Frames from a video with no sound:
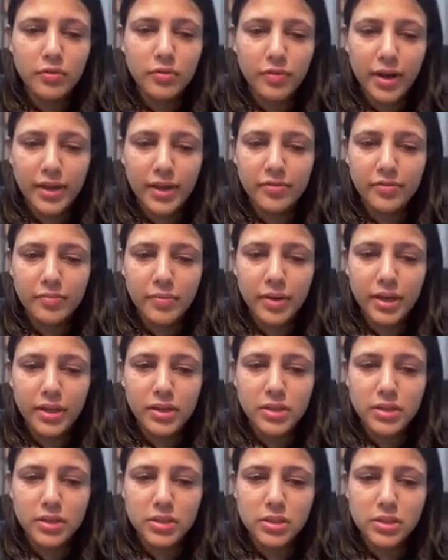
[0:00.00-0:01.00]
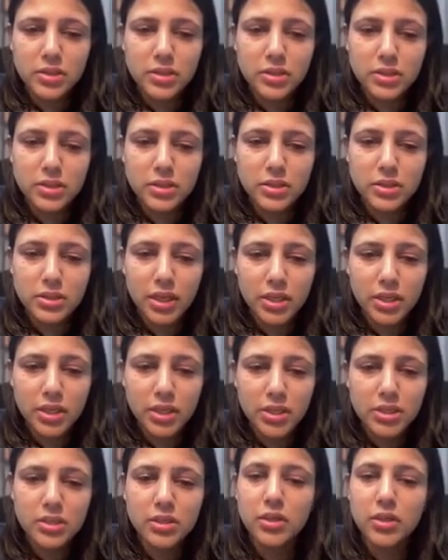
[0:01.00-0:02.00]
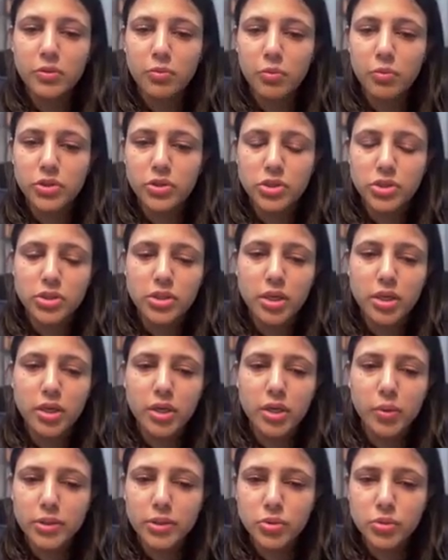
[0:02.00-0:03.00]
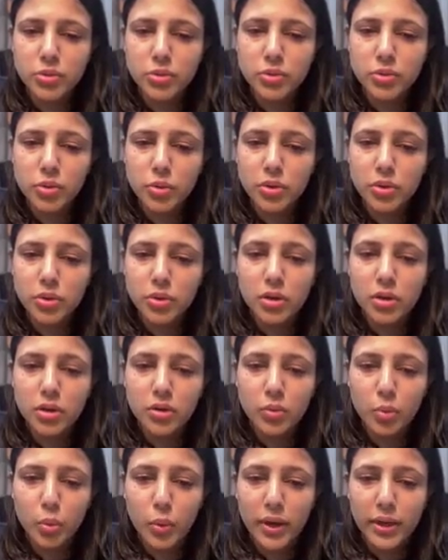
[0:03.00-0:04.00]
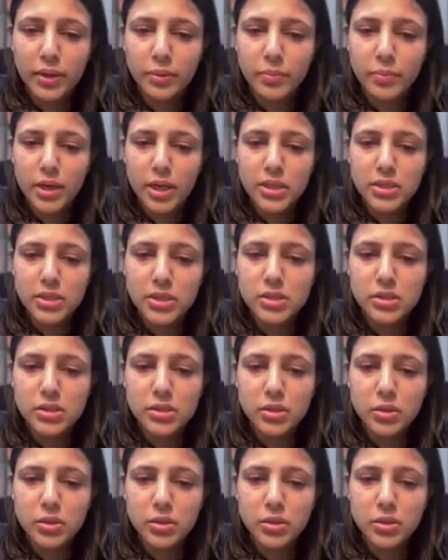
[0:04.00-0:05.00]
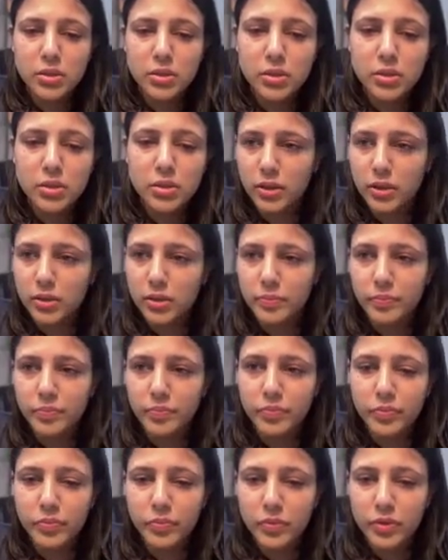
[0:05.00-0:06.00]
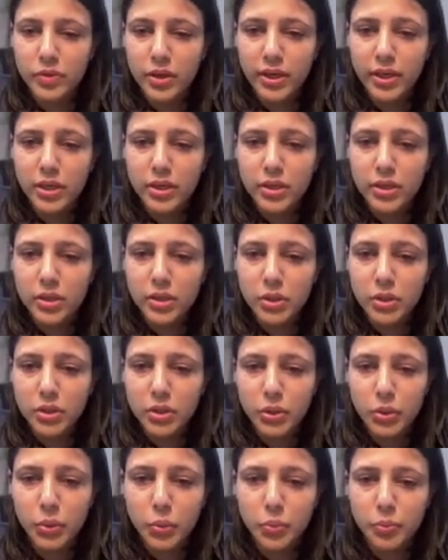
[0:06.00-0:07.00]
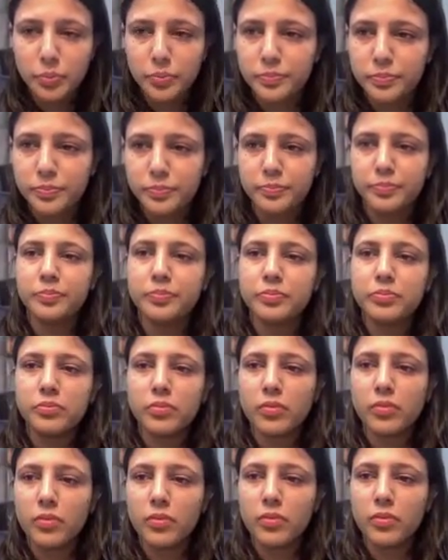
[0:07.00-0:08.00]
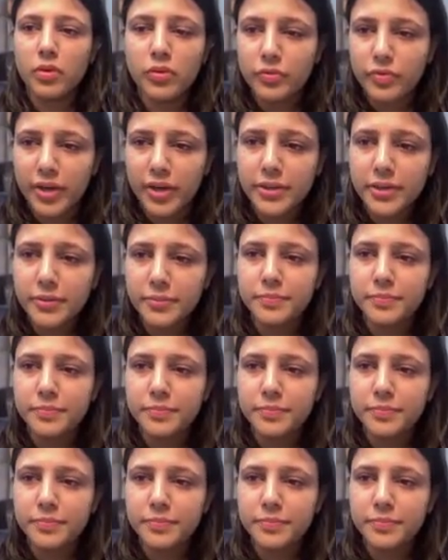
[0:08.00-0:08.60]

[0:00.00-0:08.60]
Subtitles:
5 minus 6, which is equals to 1 plus 1, right? 2. Fine.